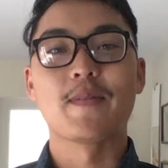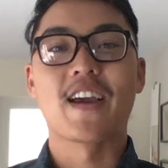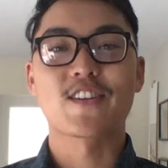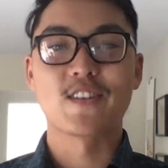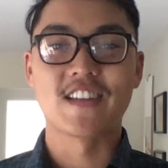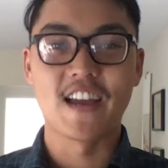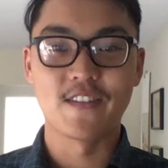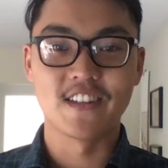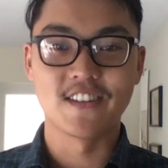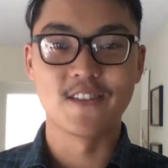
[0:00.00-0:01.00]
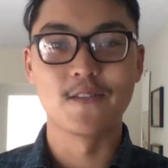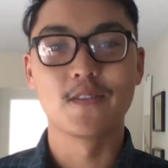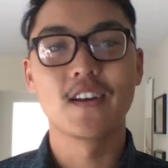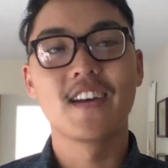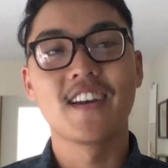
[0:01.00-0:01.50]
me actually dive into
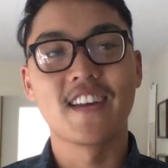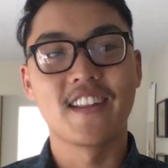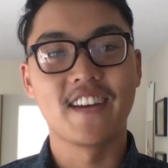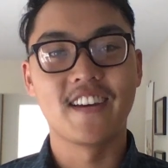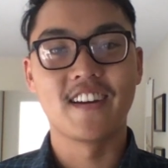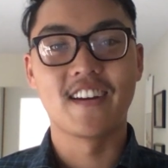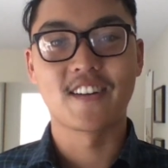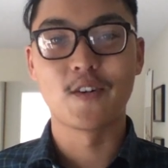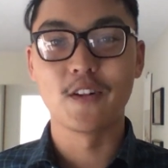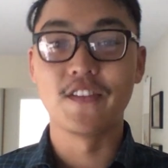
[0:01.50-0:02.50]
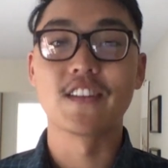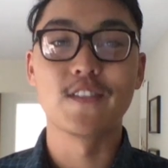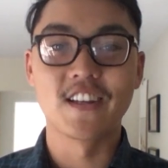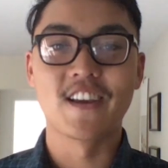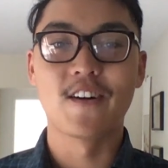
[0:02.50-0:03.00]
the goal of this
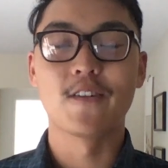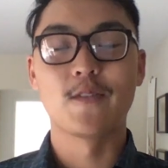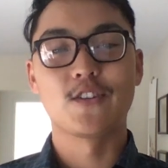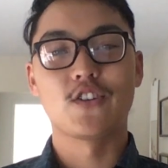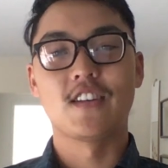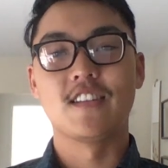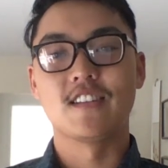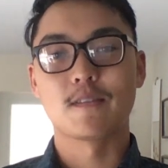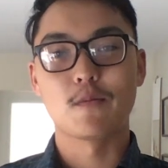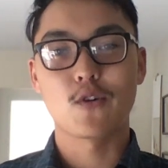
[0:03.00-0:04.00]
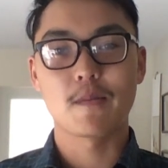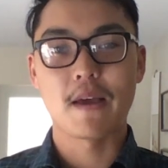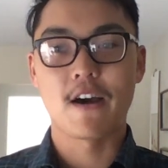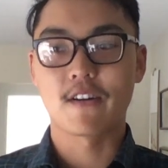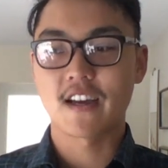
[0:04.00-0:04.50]
video, which is more
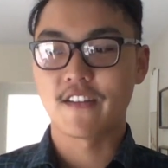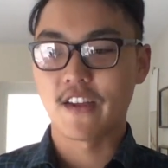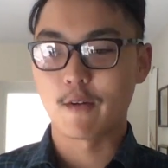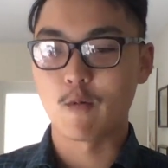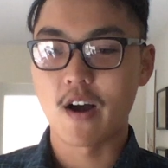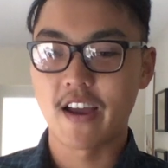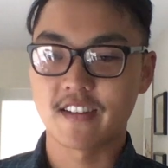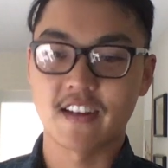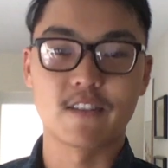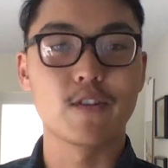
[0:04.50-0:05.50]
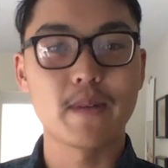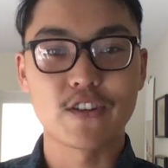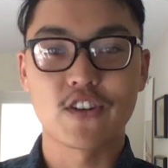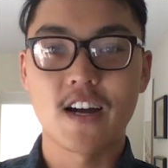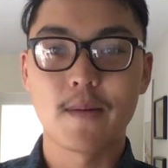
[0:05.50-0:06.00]
about kind of like why I decided to quit my
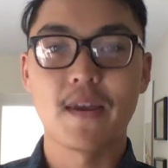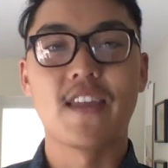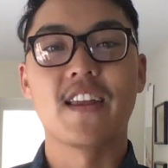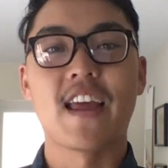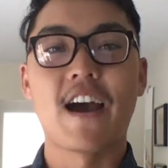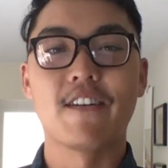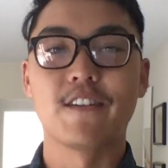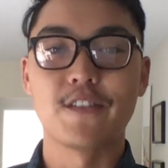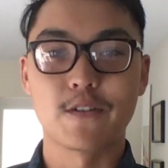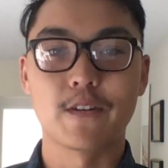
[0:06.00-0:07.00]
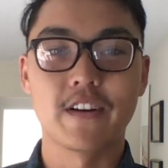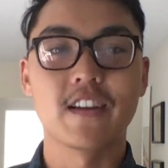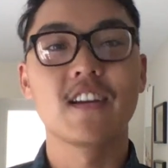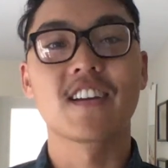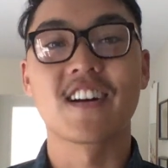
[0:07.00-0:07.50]
job and then how Interview Query
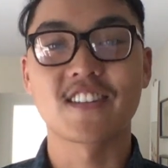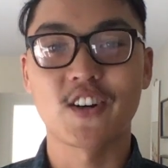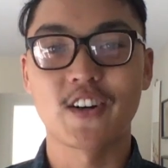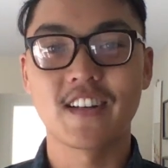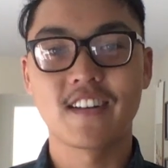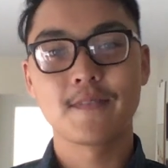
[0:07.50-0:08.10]
got started.